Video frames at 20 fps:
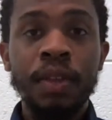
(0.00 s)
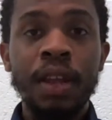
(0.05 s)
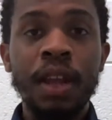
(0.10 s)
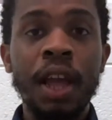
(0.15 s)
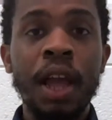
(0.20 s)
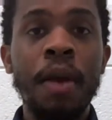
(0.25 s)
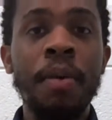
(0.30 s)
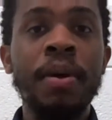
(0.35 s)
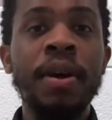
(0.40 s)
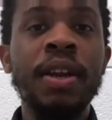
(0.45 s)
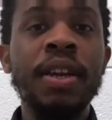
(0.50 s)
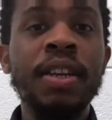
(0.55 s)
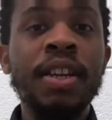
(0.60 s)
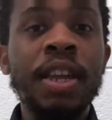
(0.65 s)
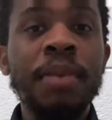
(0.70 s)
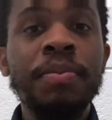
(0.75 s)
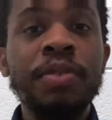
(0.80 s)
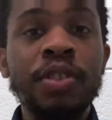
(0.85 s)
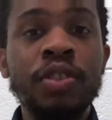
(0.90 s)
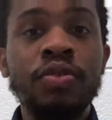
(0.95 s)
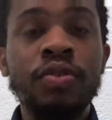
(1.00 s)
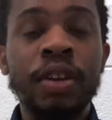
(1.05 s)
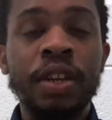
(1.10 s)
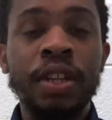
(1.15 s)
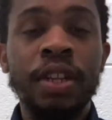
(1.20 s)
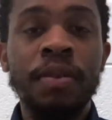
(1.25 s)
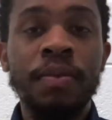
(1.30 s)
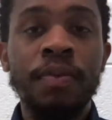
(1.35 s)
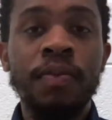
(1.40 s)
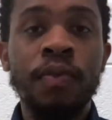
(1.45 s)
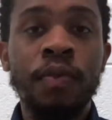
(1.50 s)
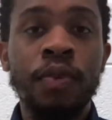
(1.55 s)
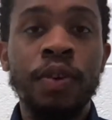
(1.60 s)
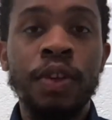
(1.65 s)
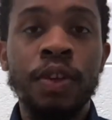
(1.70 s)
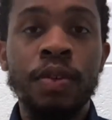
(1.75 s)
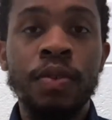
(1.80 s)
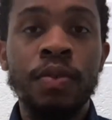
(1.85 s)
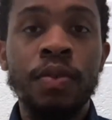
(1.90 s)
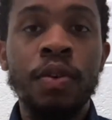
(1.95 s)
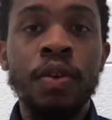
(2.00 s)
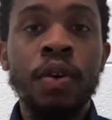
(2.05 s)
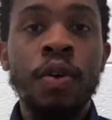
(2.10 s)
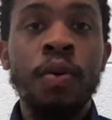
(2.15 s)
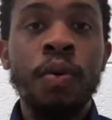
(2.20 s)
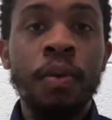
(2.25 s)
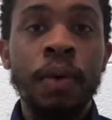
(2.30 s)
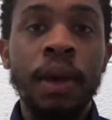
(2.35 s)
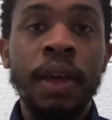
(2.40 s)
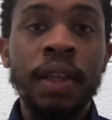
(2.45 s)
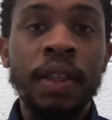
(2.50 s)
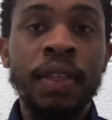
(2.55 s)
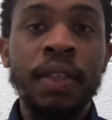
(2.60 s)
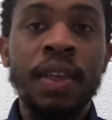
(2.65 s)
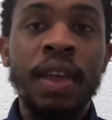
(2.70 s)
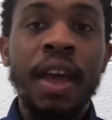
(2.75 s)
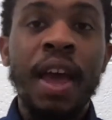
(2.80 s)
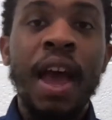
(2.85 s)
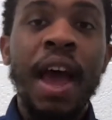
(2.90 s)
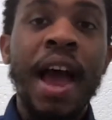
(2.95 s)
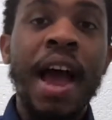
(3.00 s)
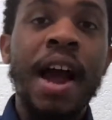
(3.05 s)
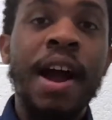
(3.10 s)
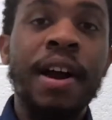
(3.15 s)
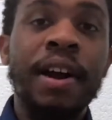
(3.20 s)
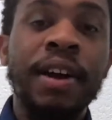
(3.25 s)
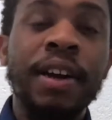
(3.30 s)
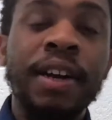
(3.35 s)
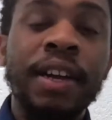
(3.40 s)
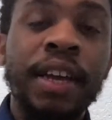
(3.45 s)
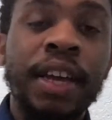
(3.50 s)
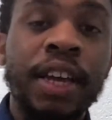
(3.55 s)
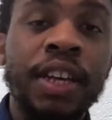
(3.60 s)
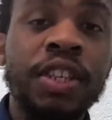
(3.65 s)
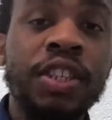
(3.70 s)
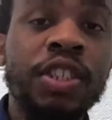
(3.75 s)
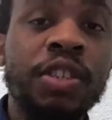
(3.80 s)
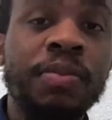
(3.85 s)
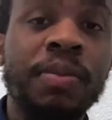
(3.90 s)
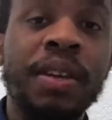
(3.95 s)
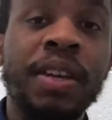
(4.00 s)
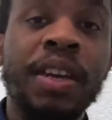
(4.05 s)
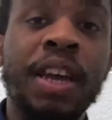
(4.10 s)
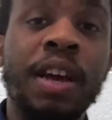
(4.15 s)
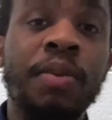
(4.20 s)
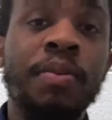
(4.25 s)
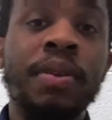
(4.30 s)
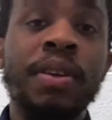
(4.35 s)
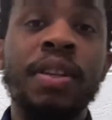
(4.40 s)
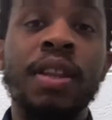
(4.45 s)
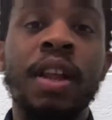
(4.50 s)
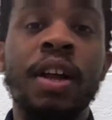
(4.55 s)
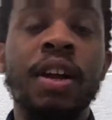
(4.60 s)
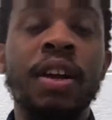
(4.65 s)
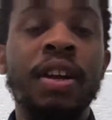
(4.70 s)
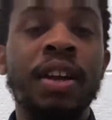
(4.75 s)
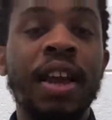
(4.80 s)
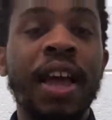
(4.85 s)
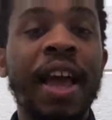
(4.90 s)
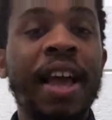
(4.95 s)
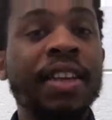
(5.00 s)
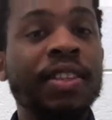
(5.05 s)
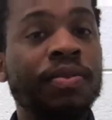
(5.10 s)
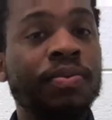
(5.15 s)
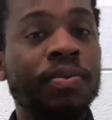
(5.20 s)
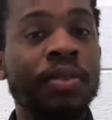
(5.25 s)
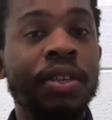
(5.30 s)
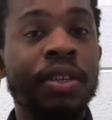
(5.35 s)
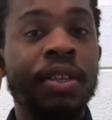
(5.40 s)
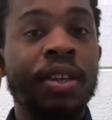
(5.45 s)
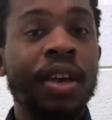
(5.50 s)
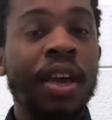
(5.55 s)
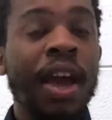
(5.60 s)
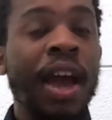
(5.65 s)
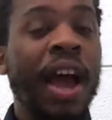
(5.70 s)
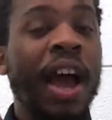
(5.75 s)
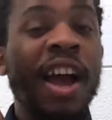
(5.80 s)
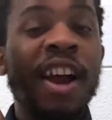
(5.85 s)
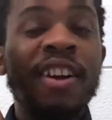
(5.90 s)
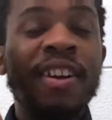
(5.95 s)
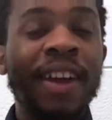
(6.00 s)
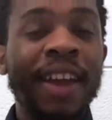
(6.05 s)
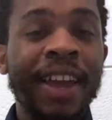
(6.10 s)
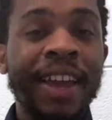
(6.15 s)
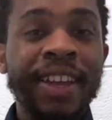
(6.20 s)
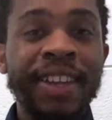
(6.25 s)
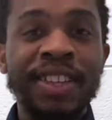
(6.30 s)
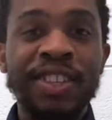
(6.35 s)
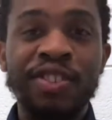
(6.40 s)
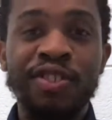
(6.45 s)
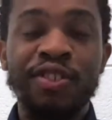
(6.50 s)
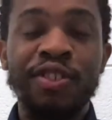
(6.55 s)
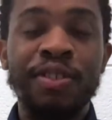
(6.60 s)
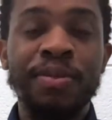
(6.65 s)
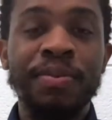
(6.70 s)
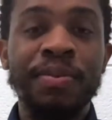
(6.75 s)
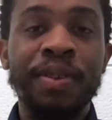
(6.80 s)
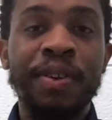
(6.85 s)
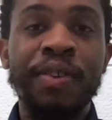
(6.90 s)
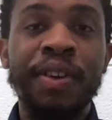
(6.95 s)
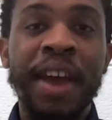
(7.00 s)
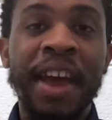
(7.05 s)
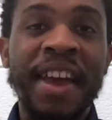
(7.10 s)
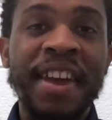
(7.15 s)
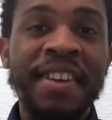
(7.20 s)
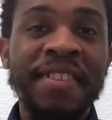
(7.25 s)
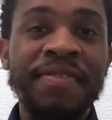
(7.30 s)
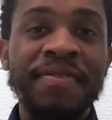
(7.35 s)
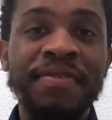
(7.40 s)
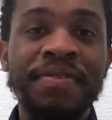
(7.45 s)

I'm going to demonstrate them for you with our instrument that we learned last week, our hand drum, okay?